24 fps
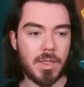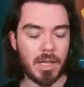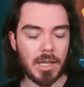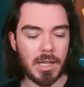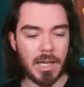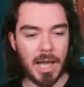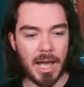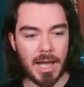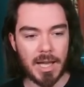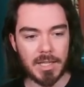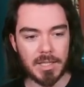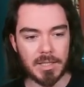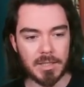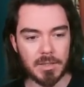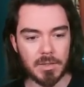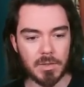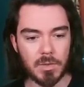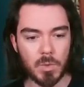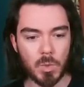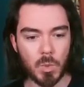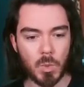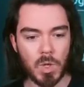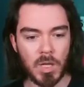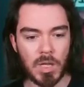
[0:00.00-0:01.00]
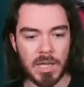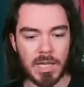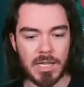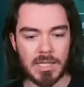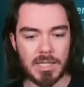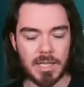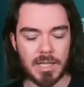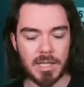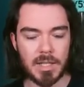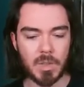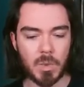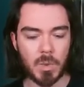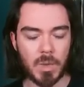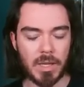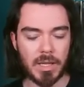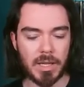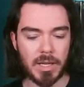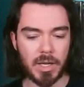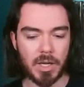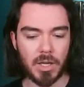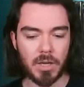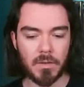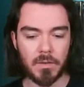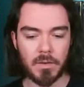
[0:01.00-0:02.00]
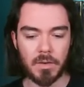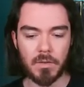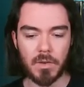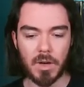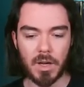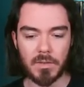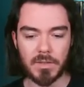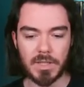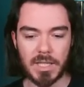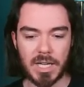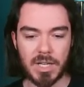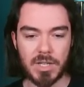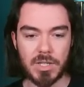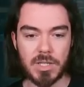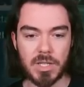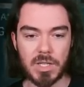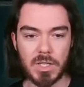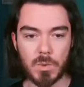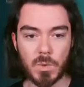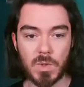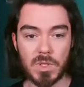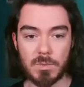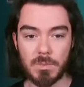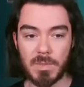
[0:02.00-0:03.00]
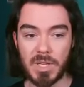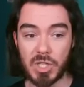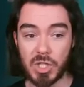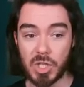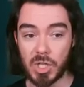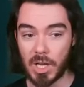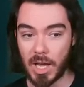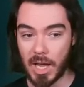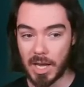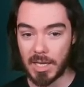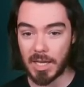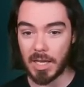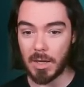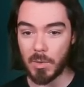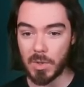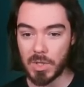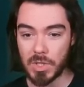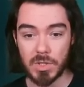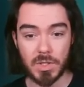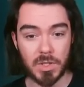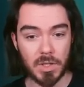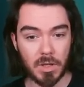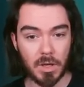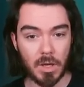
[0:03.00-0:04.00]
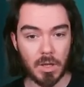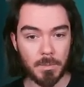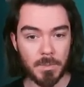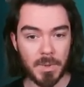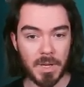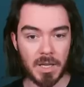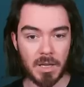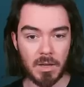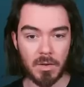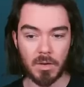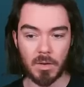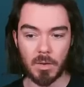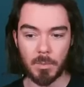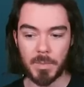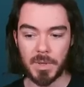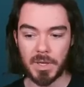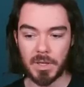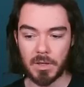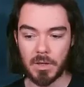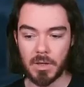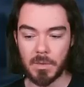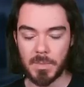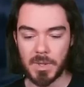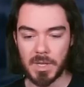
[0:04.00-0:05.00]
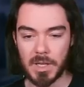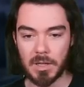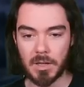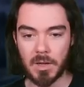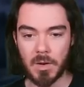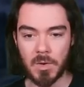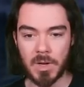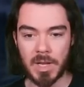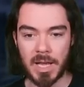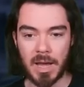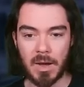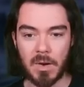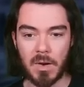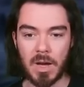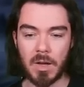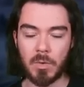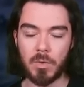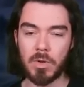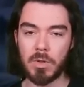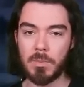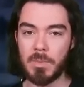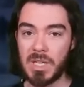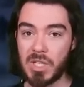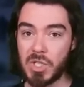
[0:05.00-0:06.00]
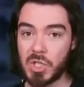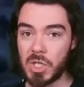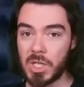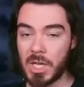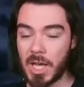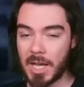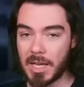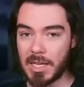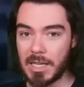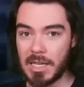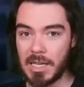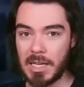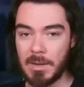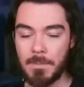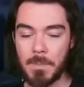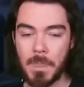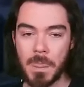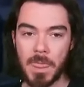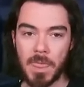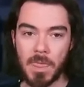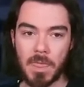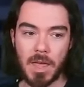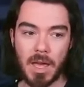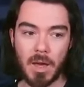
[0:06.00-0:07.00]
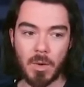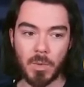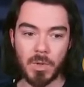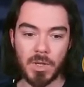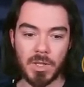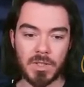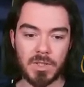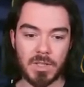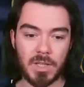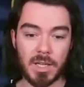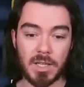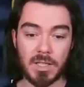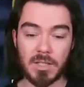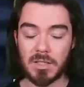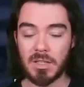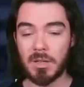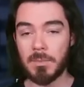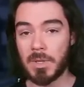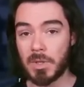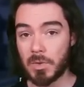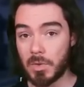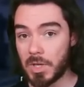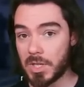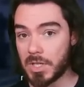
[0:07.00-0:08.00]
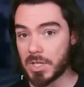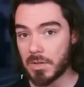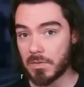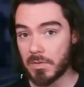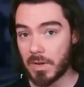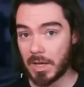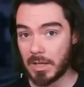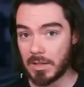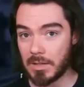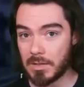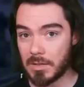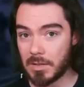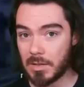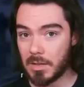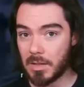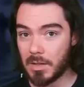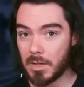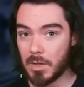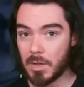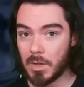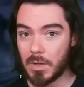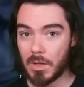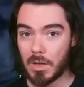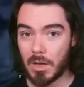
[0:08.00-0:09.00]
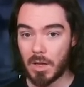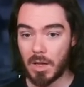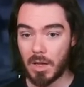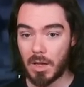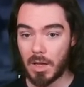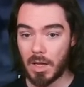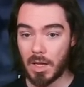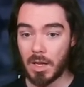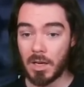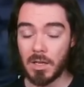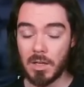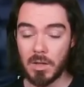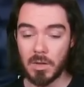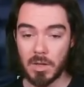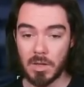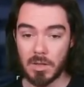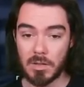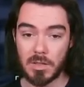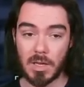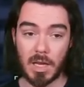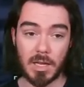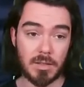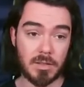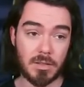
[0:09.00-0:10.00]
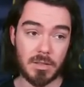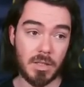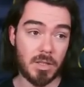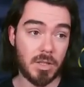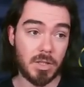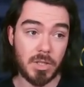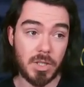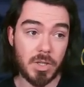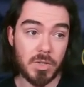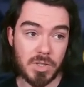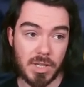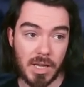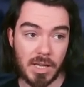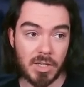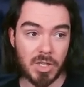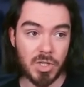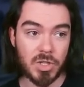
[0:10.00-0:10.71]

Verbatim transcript: last one they did as well that could have involved ancients was Michinaki, which is a good bit ago now. And with Michinaki, that was a Summon Rush event, and you could use any